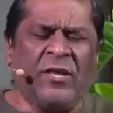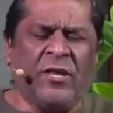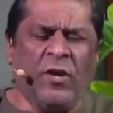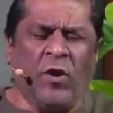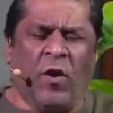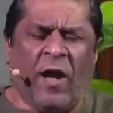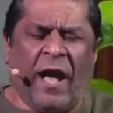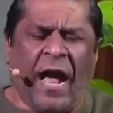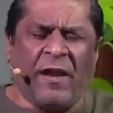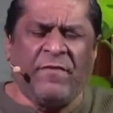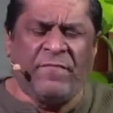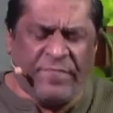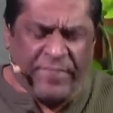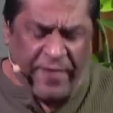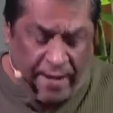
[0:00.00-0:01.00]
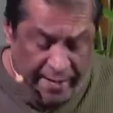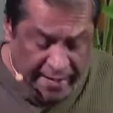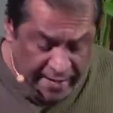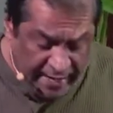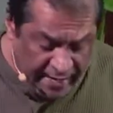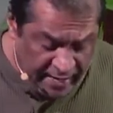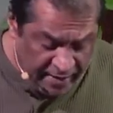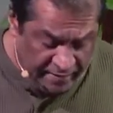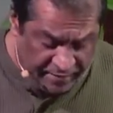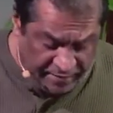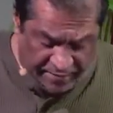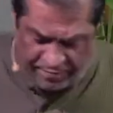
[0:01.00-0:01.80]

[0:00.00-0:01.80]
your unfailing love.